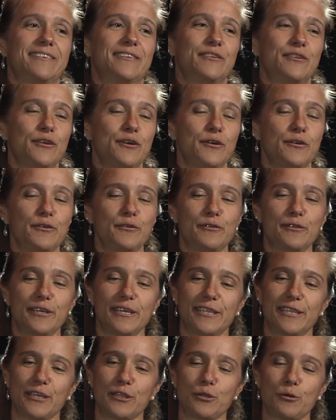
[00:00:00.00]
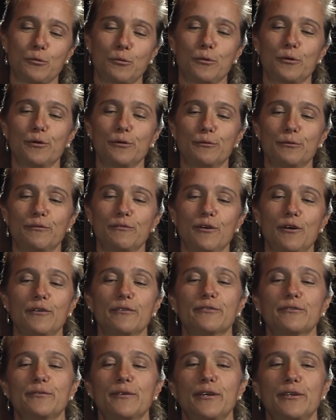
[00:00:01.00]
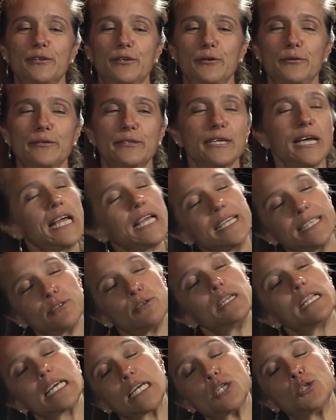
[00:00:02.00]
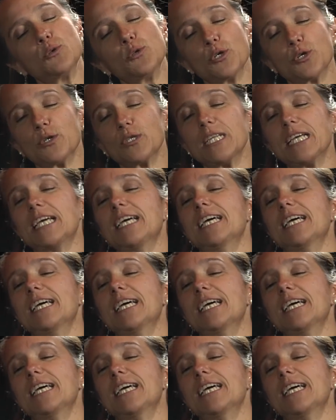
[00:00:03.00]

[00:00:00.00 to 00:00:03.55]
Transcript: You know, you think that the world revolves around you. It's sort of like a 2-year-old.